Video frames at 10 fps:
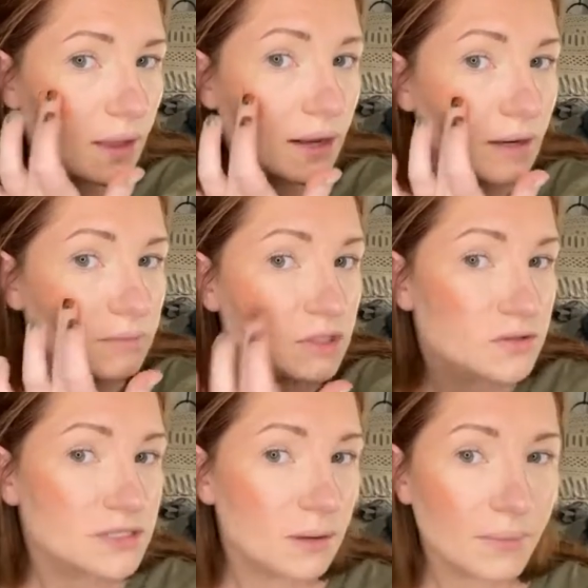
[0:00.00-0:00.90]
And I'm
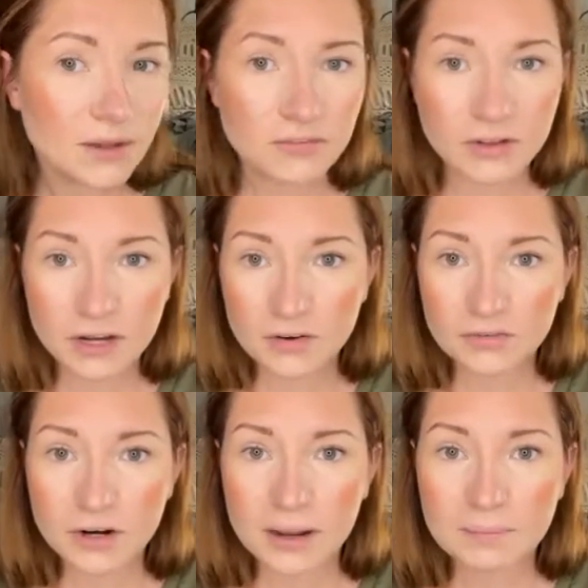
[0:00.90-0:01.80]
using my
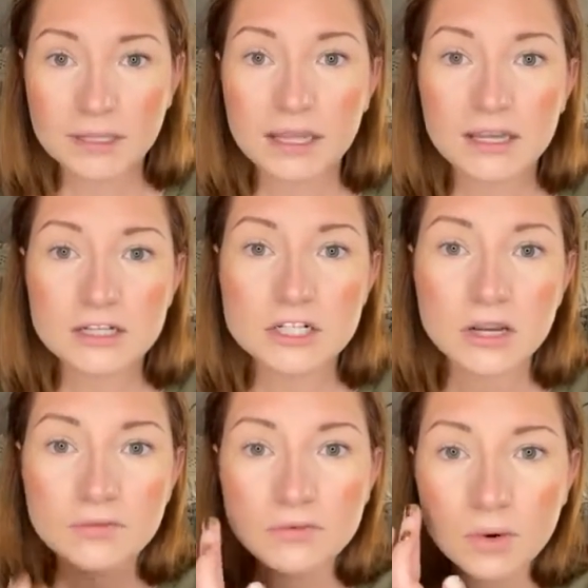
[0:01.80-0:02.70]
finger for
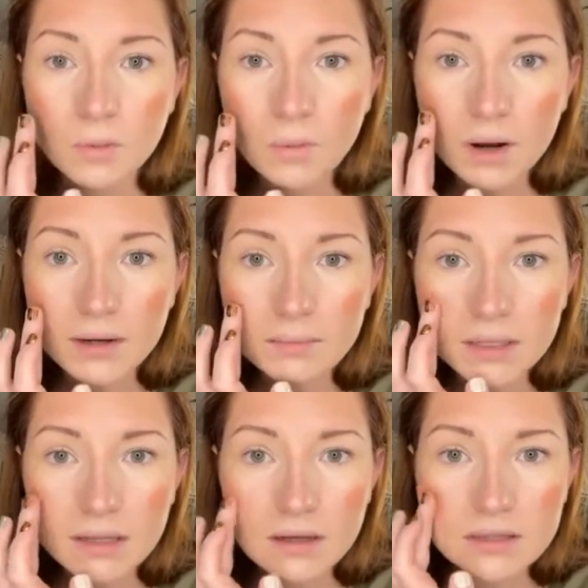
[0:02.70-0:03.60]
application for one
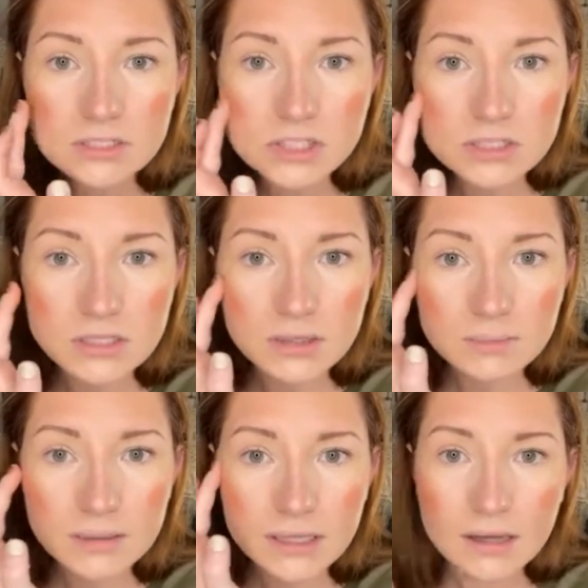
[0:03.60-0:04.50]
because she's going
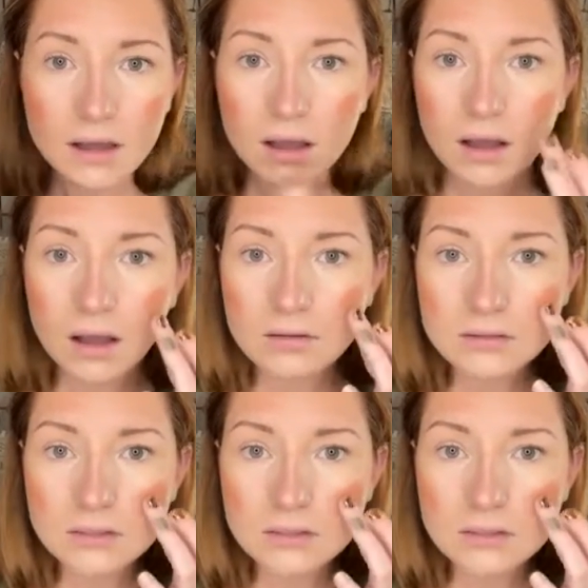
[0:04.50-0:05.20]
to be a